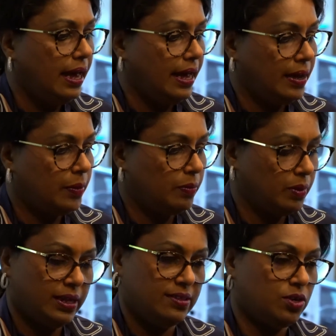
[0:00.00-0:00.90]

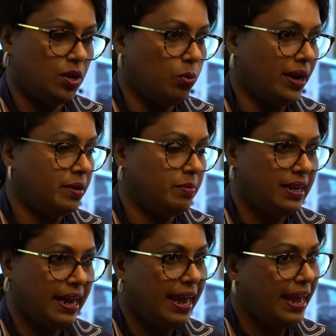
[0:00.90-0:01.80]
It's got
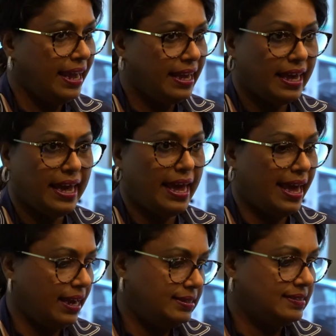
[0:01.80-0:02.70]
vitamin A,
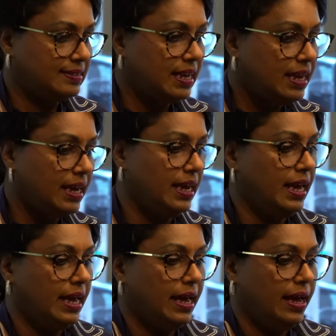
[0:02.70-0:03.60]
K,
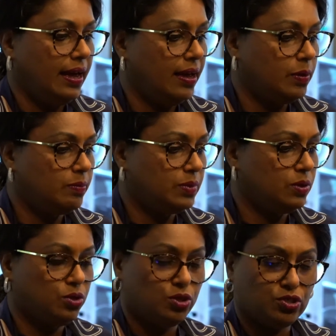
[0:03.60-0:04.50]
C,
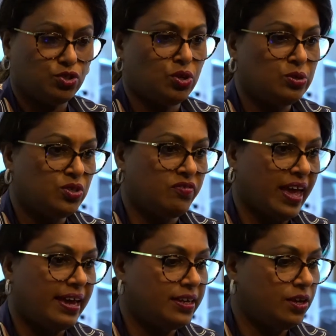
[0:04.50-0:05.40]
good source of
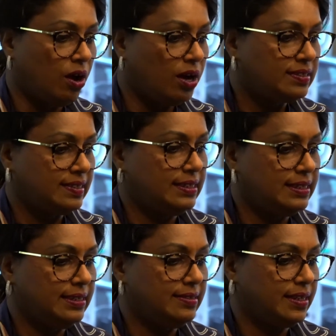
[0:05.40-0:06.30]

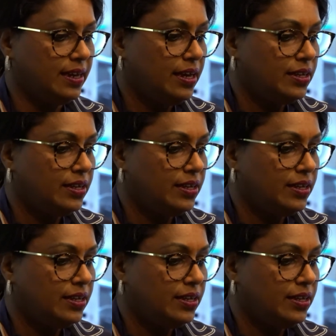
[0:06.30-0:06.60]
antioxidants.